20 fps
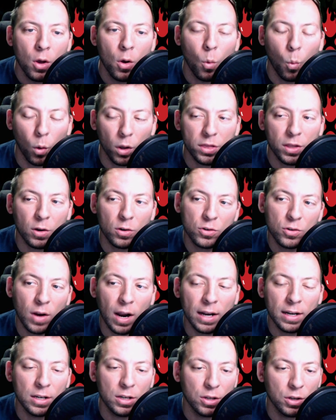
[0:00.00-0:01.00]
What they're
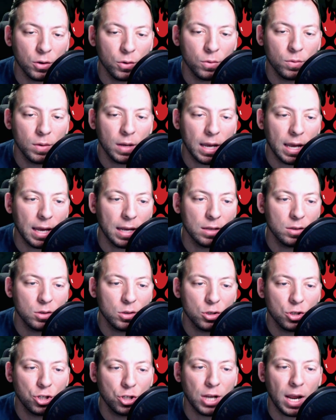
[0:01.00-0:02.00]
trying to do is
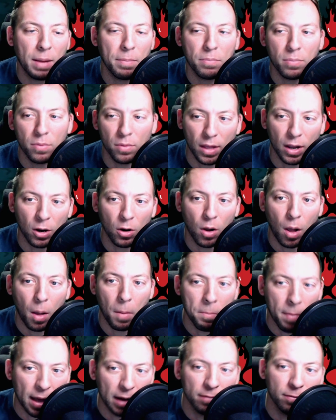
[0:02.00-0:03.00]
shape their
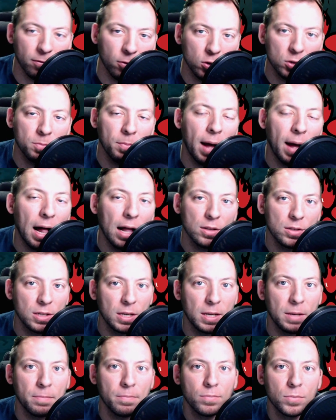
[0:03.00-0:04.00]
metaverse
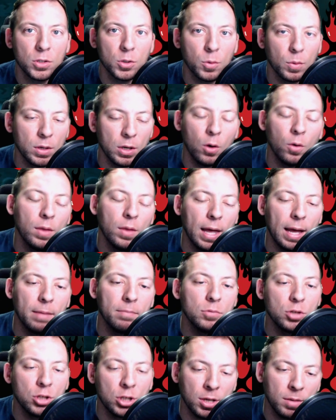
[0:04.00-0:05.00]
policy. So we know that
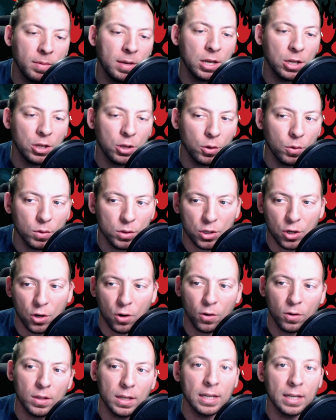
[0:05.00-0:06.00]
Shiba Inu is
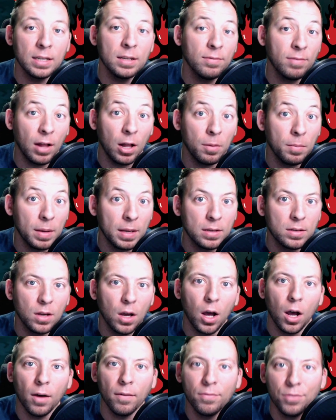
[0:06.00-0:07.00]
currently in development
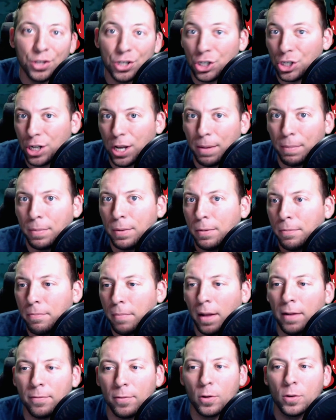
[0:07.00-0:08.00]
of the Shib
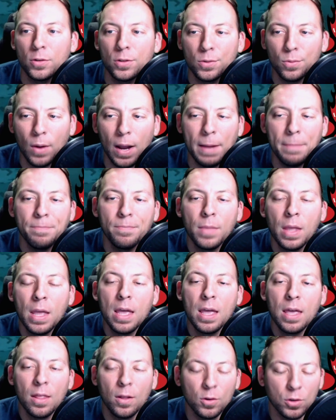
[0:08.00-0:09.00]
metaverse, right?
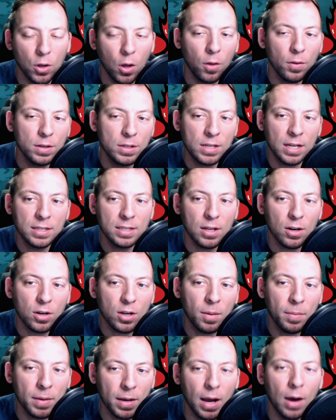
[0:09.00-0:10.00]
There's all these things that are
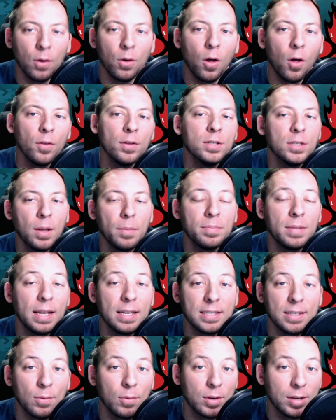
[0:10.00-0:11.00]
coming out, all these
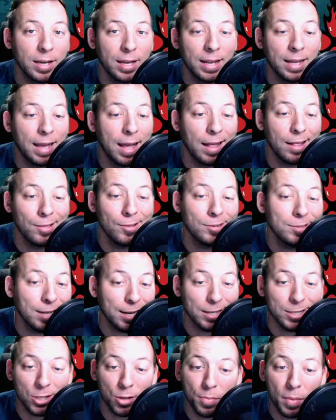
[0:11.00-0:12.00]
updates that we're getting, and it looks like
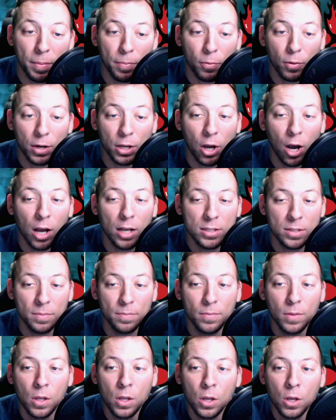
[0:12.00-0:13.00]
it's going to be pretty
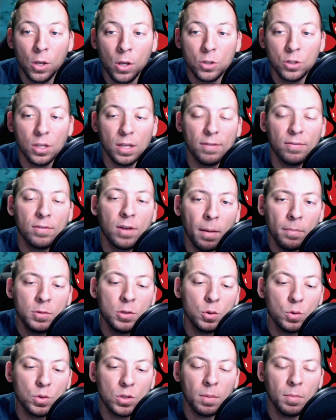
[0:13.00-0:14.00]
awesome. So they've come
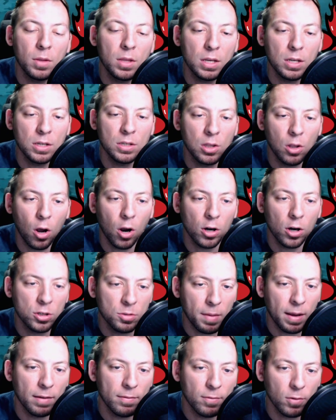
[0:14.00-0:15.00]
to some of these large
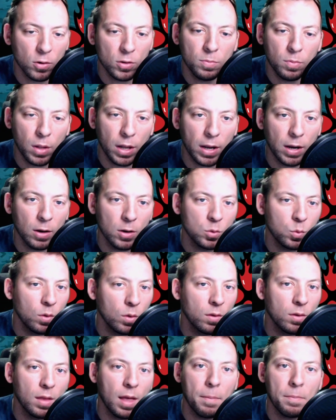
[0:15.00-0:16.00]
metaverse players,
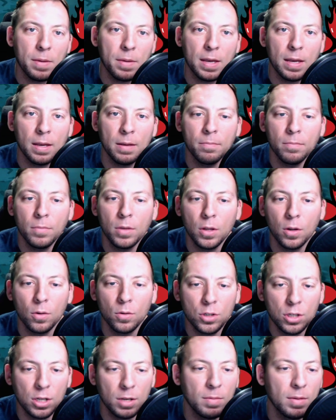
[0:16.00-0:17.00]
whether that be you know
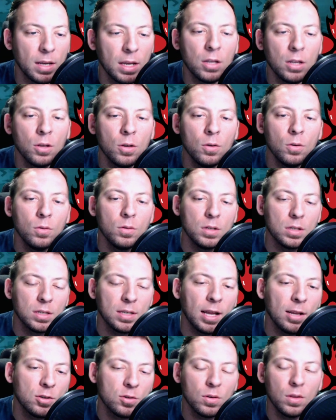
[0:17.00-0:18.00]
Shiba Inu,
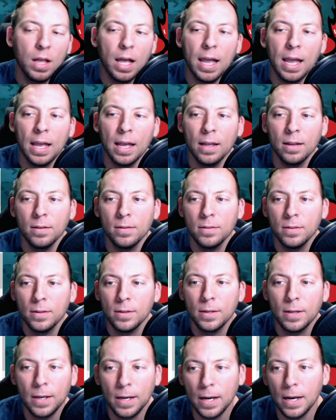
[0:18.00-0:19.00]
Decentraland,
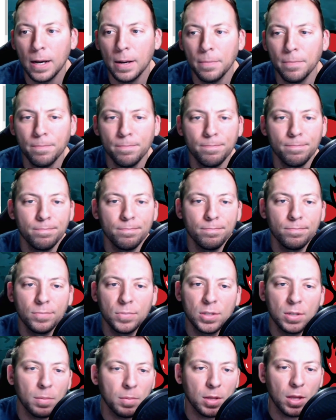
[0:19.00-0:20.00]
um,
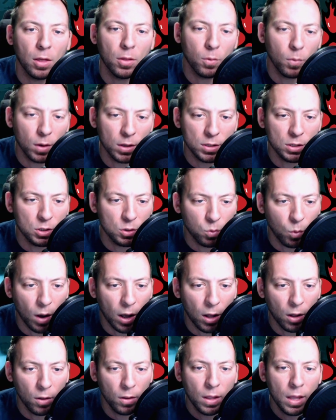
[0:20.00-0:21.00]
some of the other ones as
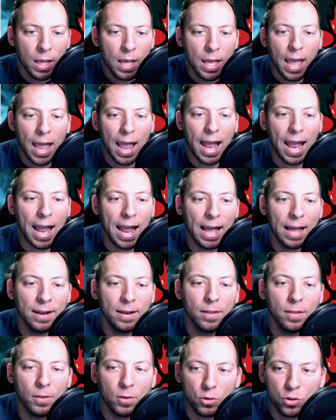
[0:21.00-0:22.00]
well, and
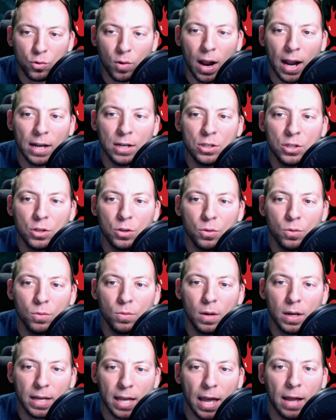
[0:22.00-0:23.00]
they're trying
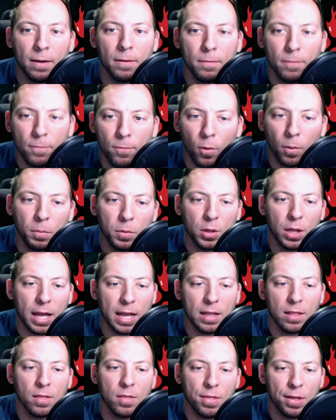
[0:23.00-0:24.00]
to again
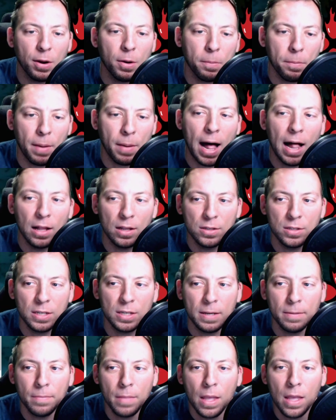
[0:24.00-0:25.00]
formulate their
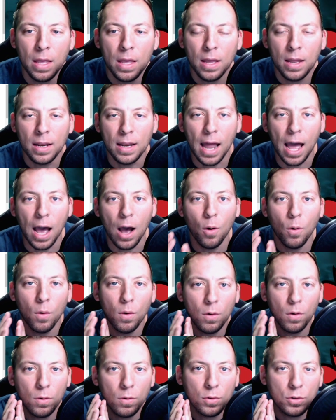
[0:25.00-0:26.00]
policy. Now
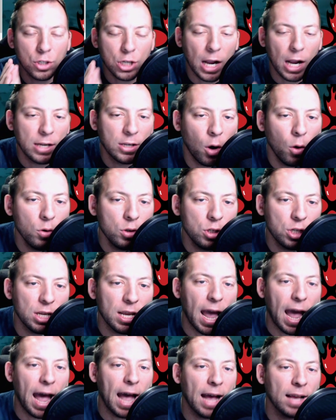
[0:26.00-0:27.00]

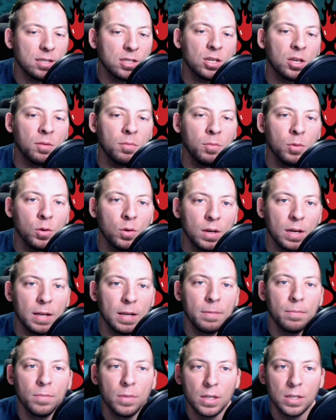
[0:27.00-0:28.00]
Shytoshi asked the
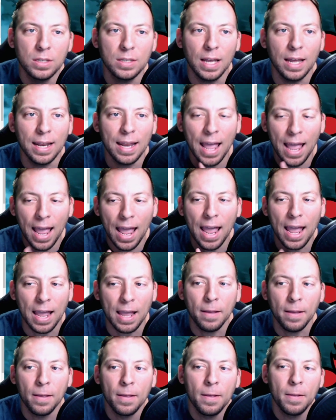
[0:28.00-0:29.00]
community. He said,
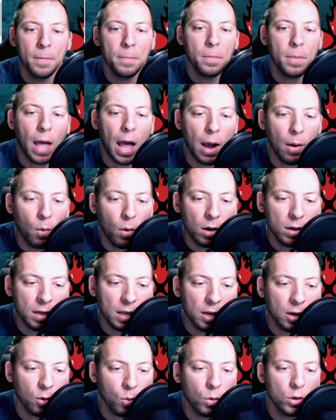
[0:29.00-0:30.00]
"Hey, I want to
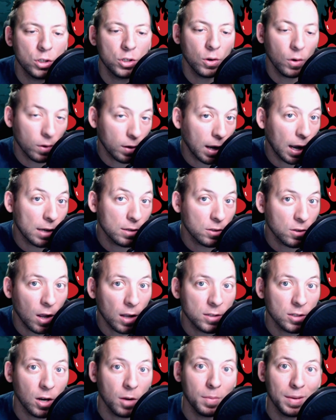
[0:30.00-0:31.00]
hear what your guys'
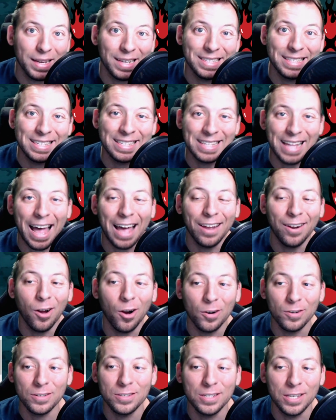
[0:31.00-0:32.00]
thoughts are because it's not
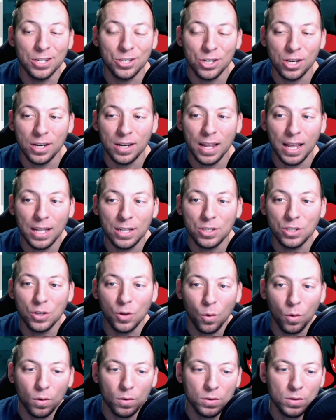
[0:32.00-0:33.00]
our decision; it's
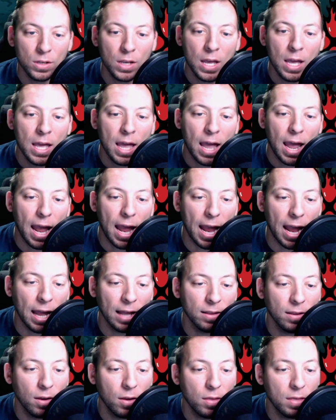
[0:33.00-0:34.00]
yours."
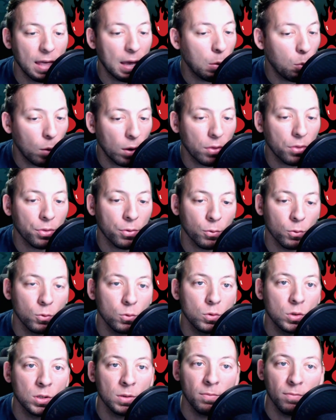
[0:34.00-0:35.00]
and they went
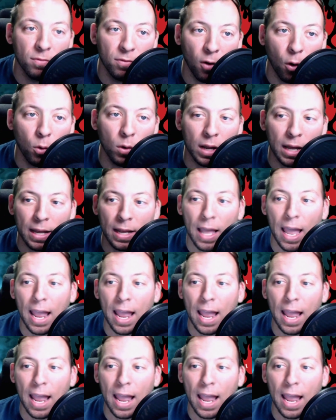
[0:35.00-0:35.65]
through some voting.